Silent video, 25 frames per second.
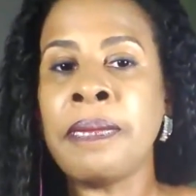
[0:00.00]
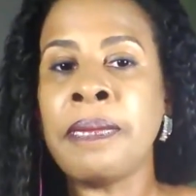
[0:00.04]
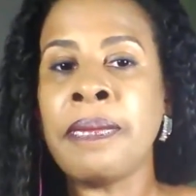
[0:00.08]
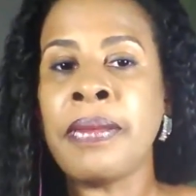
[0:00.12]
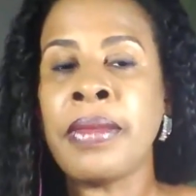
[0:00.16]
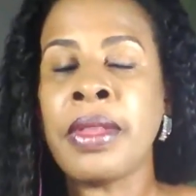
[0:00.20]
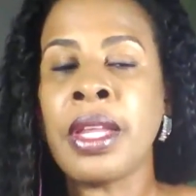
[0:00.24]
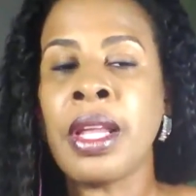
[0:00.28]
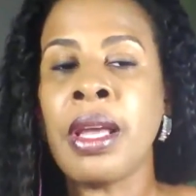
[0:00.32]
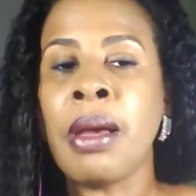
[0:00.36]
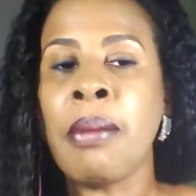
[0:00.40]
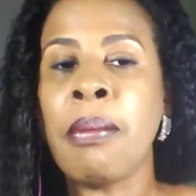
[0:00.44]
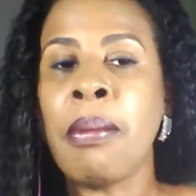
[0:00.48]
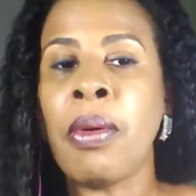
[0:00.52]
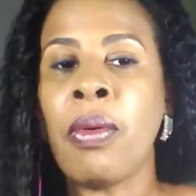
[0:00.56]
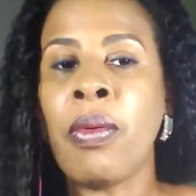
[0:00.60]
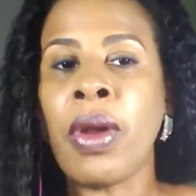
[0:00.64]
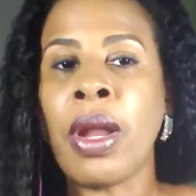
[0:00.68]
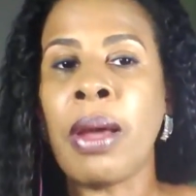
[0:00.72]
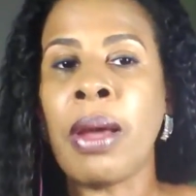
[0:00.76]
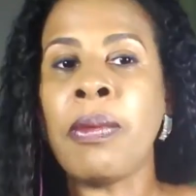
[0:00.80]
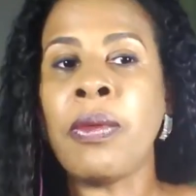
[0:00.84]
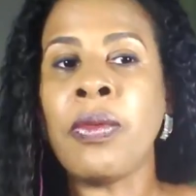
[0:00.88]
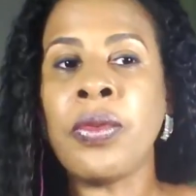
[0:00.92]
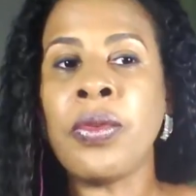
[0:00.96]
but what I will
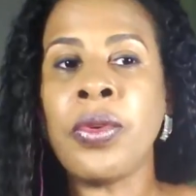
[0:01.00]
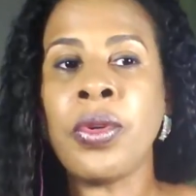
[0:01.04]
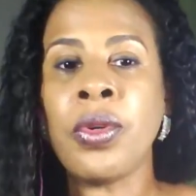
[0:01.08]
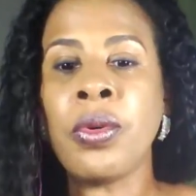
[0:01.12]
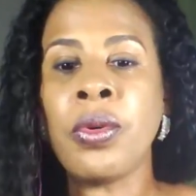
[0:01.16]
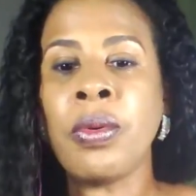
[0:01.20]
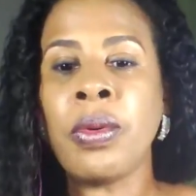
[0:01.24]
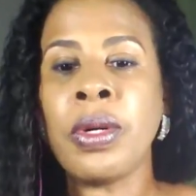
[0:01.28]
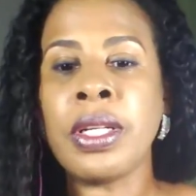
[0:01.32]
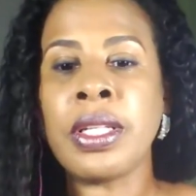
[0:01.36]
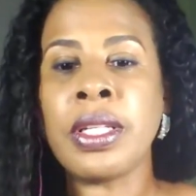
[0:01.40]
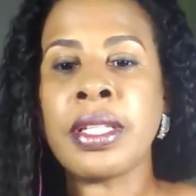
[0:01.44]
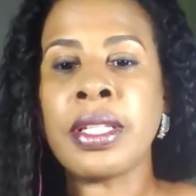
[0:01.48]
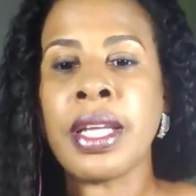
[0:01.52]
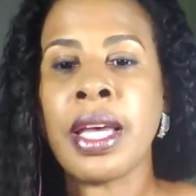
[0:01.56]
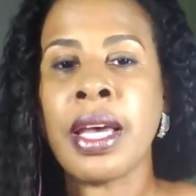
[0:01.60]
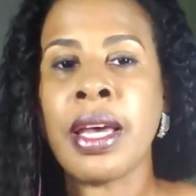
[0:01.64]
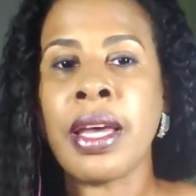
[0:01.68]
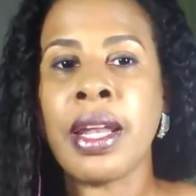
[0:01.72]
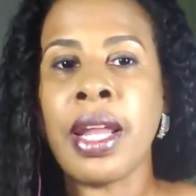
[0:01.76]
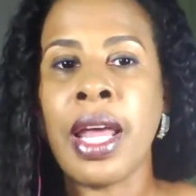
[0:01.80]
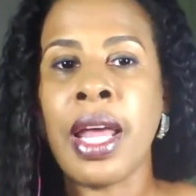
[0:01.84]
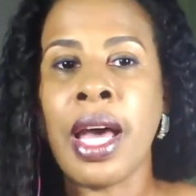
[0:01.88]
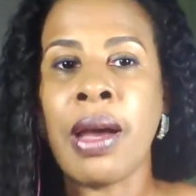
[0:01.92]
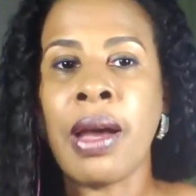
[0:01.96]
do is that
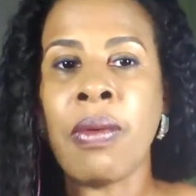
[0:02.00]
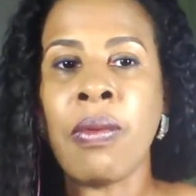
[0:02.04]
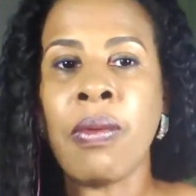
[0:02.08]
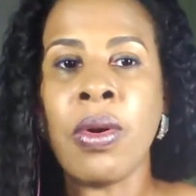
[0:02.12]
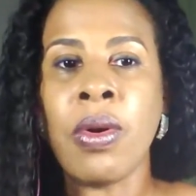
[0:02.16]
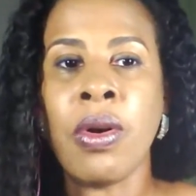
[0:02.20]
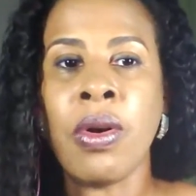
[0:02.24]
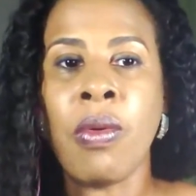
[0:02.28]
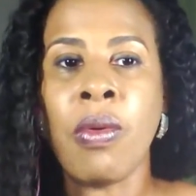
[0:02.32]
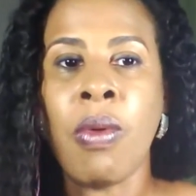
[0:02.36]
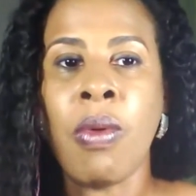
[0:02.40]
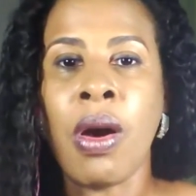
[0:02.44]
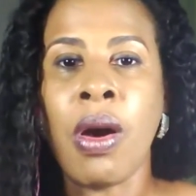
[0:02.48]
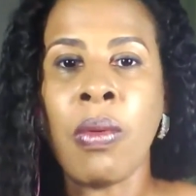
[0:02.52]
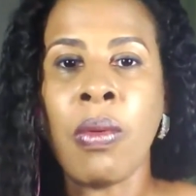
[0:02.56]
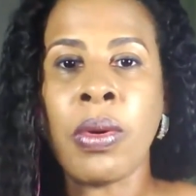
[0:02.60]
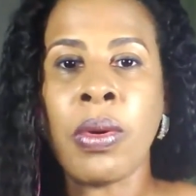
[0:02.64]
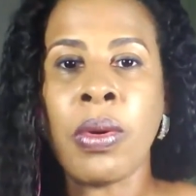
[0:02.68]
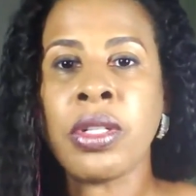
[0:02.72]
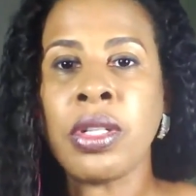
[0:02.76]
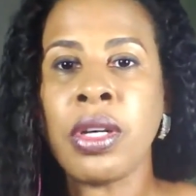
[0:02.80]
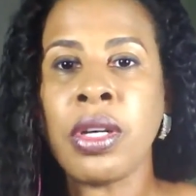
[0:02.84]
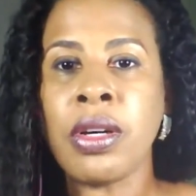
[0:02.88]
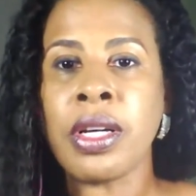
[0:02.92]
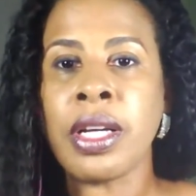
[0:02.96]
I will, while we're
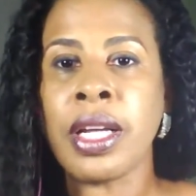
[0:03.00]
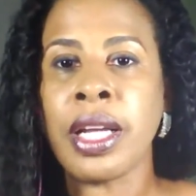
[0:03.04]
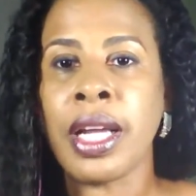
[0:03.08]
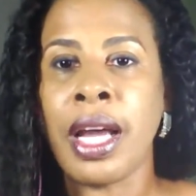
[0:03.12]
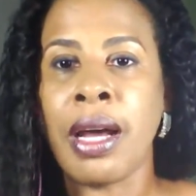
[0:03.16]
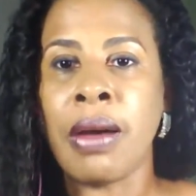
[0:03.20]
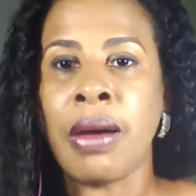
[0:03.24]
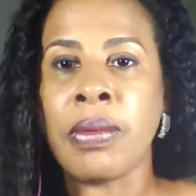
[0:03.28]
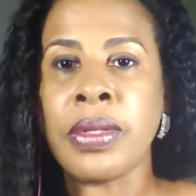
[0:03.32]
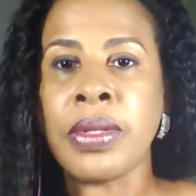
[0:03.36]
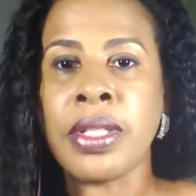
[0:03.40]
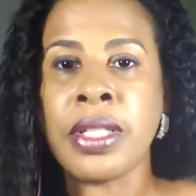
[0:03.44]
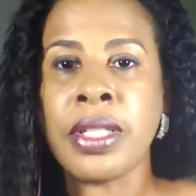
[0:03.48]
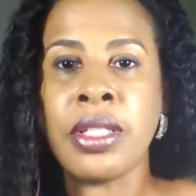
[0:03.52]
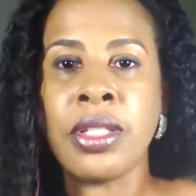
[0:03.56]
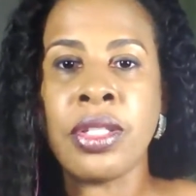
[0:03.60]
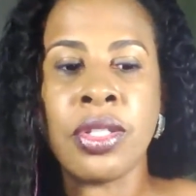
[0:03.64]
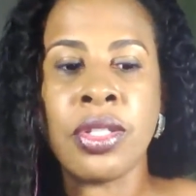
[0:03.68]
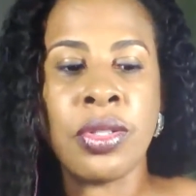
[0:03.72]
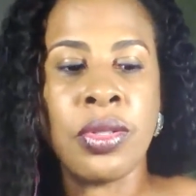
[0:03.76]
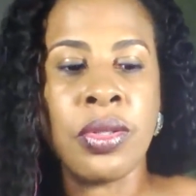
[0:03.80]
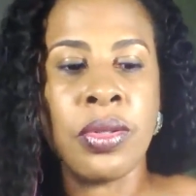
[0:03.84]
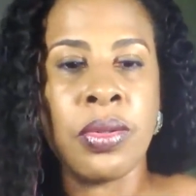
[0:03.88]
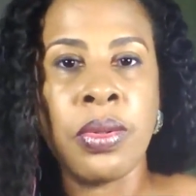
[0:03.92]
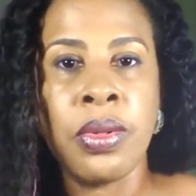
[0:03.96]
talking, I will send
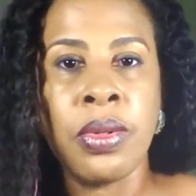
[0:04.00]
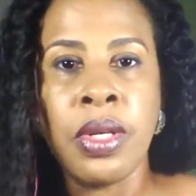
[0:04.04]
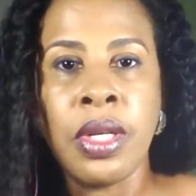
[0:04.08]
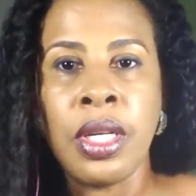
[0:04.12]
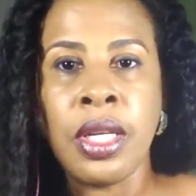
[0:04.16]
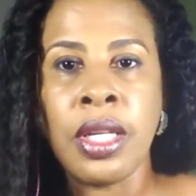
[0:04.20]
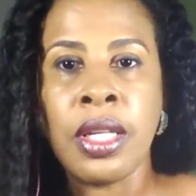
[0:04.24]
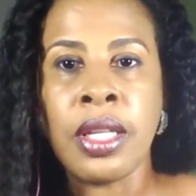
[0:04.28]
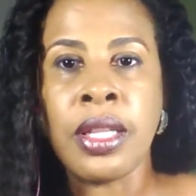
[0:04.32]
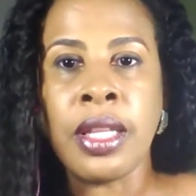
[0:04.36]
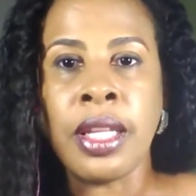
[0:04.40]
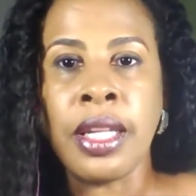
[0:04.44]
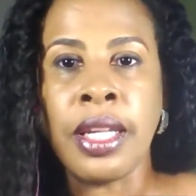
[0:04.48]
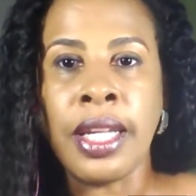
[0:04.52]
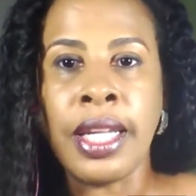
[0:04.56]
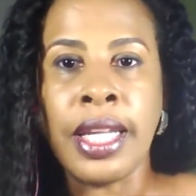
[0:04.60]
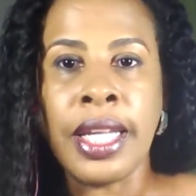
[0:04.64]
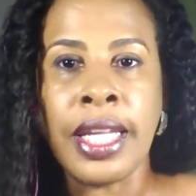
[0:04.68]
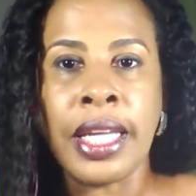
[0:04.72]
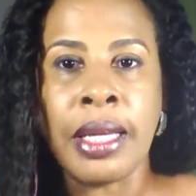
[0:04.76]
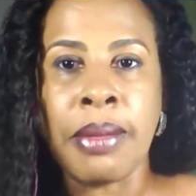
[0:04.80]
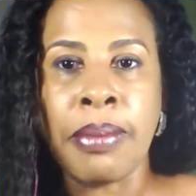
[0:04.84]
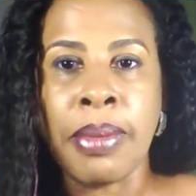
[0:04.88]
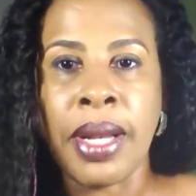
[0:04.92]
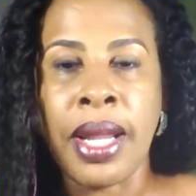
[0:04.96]
you the link,
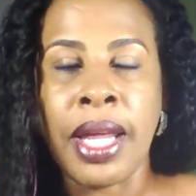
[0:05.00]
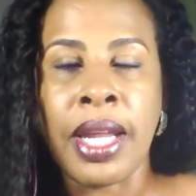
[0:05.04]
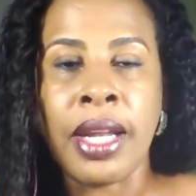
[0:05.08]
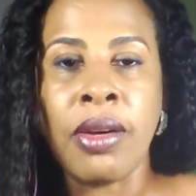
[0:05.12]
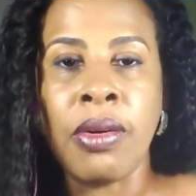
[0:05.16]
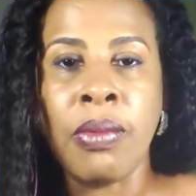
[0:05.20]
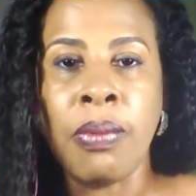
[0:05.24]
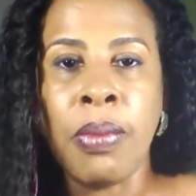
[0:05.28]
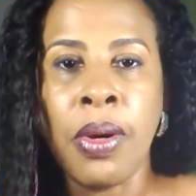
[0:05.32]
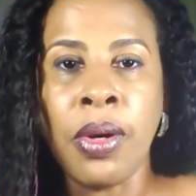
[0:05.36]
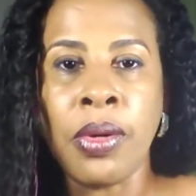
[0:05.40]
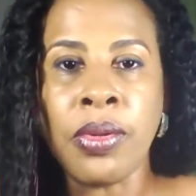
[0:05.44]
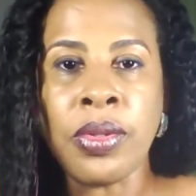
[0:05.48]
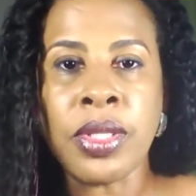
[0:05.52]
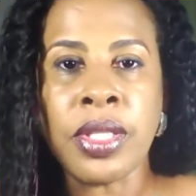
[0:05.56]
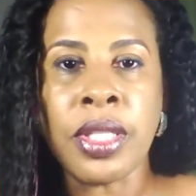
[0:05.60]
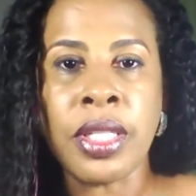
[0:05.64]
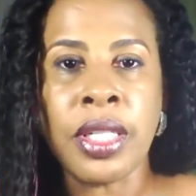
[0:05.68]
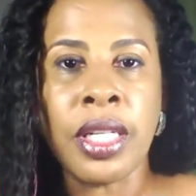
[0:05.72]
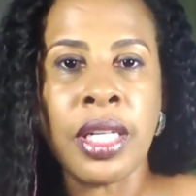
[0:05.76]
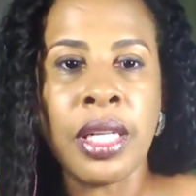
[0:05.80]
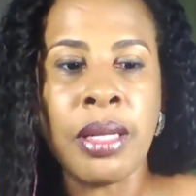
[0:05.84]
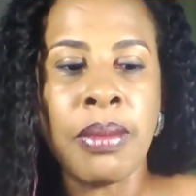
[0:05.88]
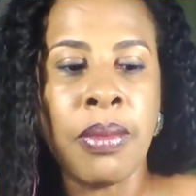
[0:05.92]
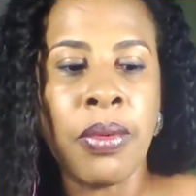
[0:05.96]
but I don't post it
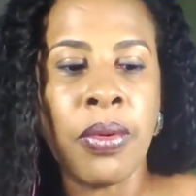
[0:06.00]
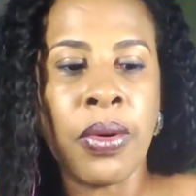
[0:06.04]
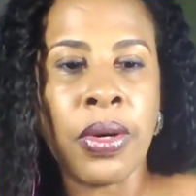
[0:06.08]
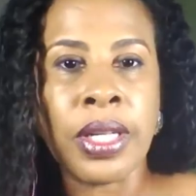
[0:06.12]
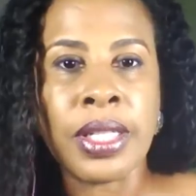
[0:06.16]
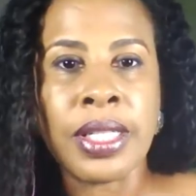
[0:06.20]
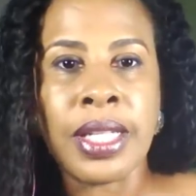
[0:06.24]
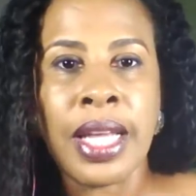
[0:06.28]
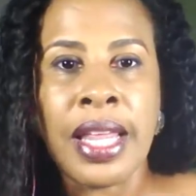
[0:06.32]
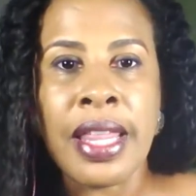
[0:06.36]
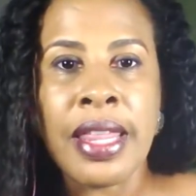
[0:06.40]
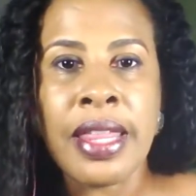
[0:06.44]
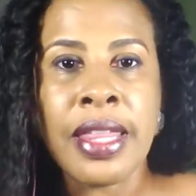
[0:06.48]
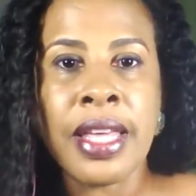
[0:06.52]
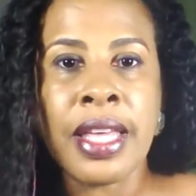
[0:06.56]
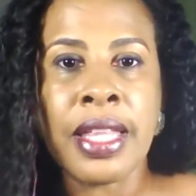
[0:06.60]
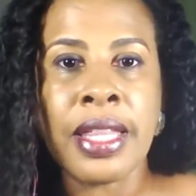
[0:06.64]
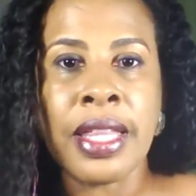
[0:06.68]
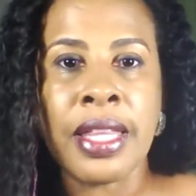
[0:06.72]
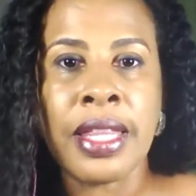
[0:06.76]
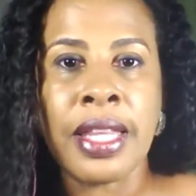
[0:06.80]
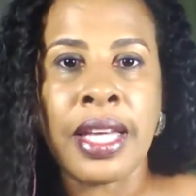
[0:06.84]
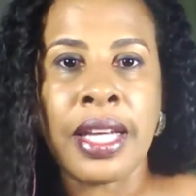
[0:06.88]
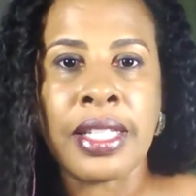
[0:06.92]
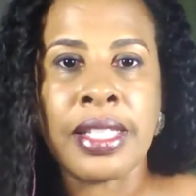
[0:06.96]
anymore because I think that
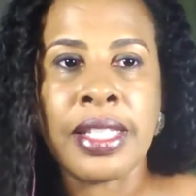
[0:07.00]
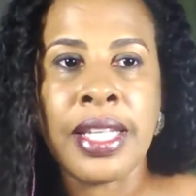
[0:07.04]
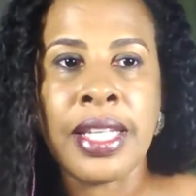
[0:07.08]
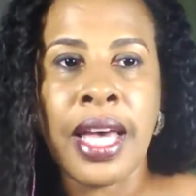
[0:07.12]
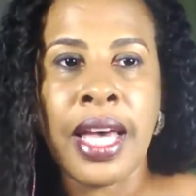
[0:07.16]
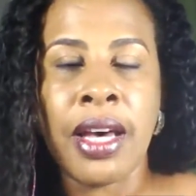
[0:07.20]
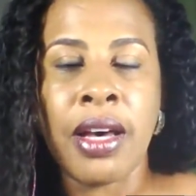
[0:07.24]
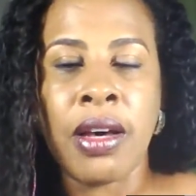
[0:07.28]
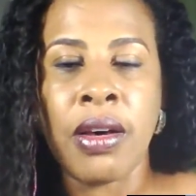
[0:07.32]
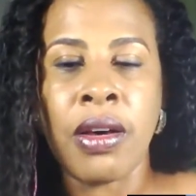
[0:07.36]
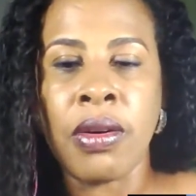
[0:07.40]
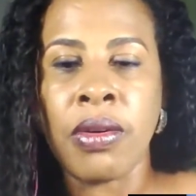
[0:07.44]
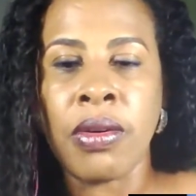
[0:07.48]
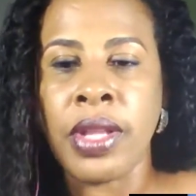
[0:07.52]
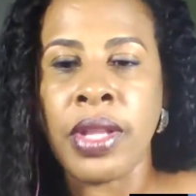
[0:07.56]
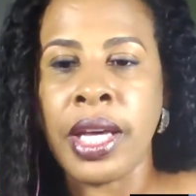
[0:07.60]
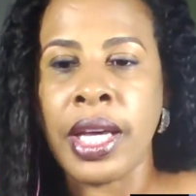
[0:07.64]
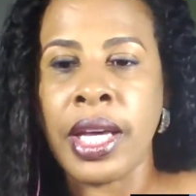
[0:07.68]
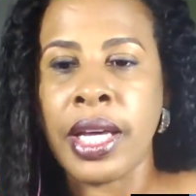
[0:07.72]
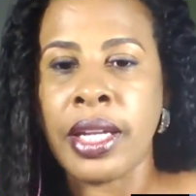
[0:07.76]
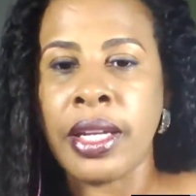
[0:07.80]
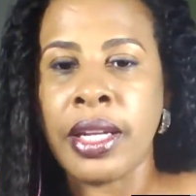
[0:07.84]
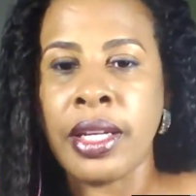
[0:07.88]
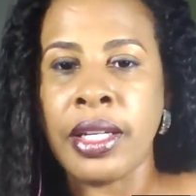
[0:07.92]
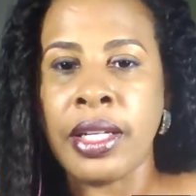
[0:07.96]
that's how
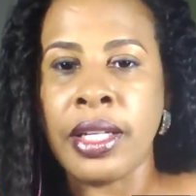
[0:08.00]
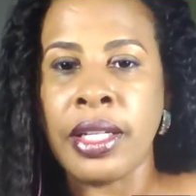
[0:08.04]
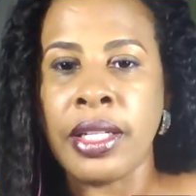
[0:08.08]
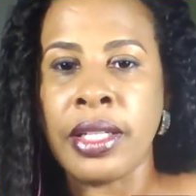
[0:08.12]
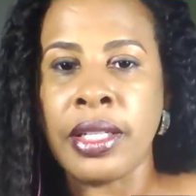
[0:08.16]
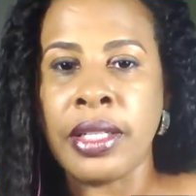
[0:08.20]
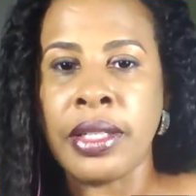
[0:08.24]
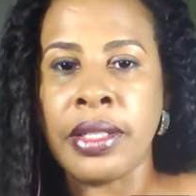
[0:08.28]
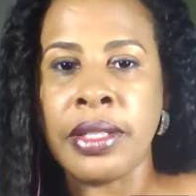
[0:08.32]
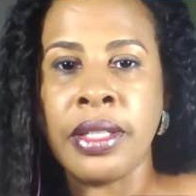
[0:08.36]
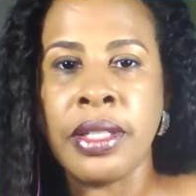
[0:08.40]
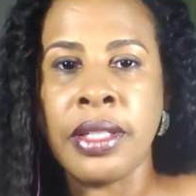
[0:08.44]
that